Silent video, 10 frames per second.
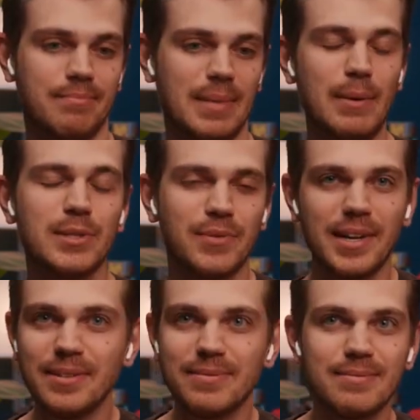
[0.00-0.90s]
it was
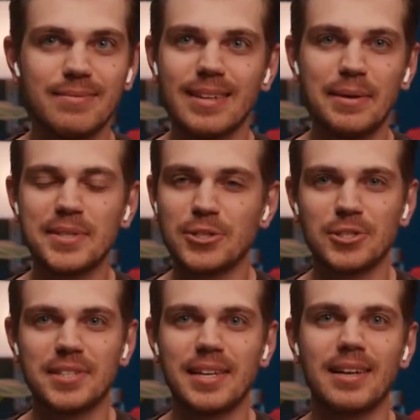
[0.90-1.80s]
fun. It was
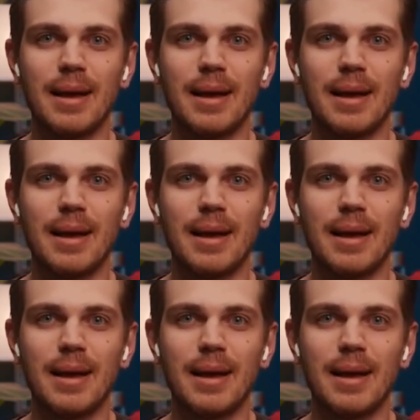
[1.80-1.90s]
interesting.